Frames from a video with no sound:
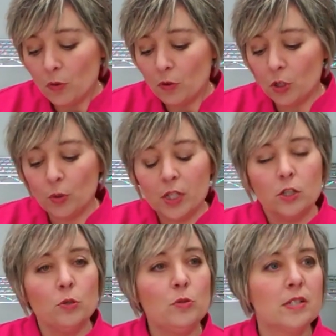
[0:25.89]
You can
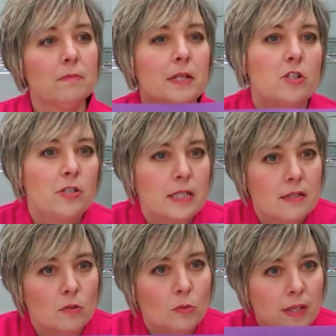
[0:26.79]
use a mesh
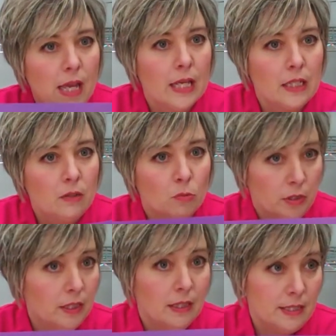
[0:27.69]
stencil with any
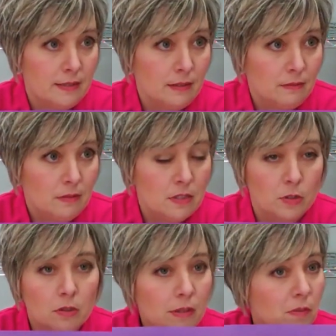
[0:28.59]
royal icing. So you
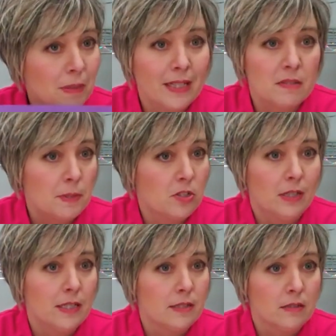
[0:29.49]
don't have to buy a special
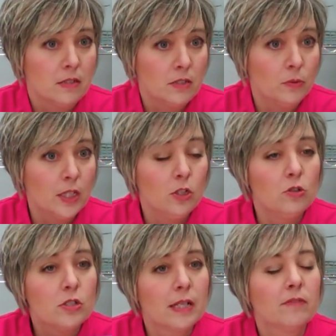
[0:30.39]
icing to do it. You
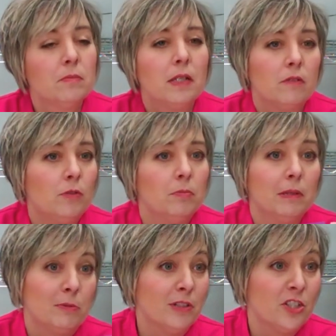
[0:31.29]
just have to make a few
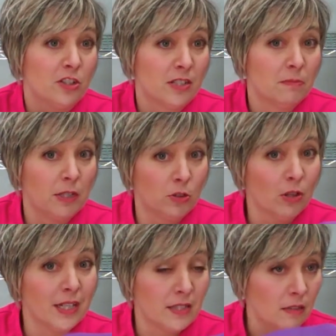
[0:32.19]
preparations to make your
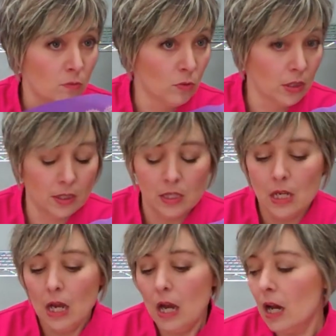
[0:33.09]
icing work.
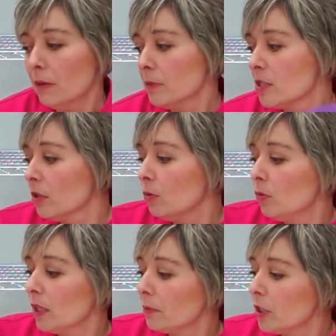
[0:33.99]
So
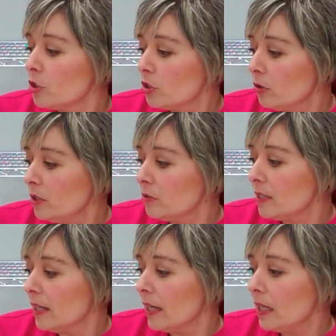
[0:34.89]
what I'm going to show you
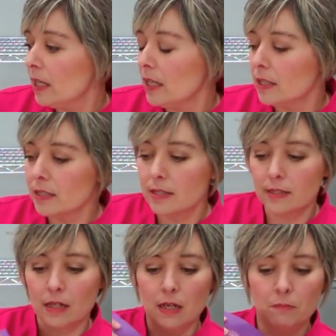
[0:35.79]
today is
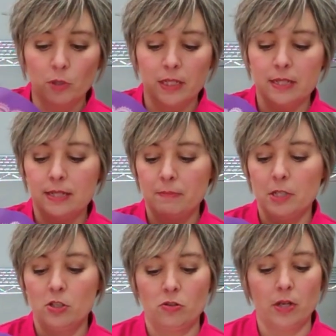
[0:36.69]
we're going to
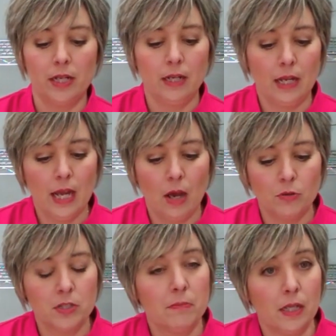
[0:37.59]
demonstrate how
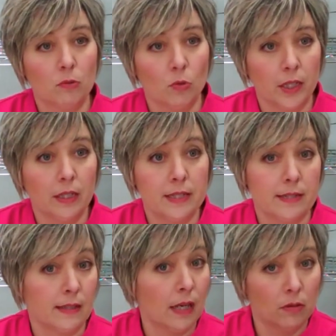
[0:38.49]
to make royal
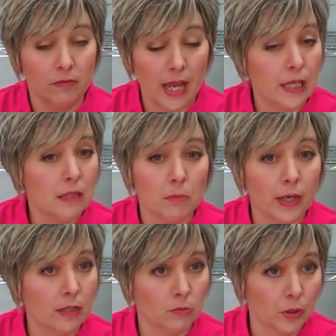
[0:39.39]
icing out of any
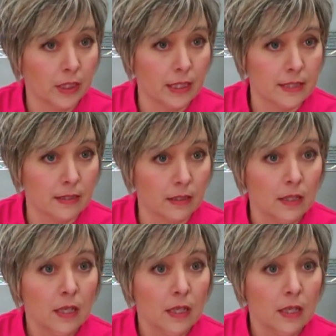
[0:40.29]
brand royal icing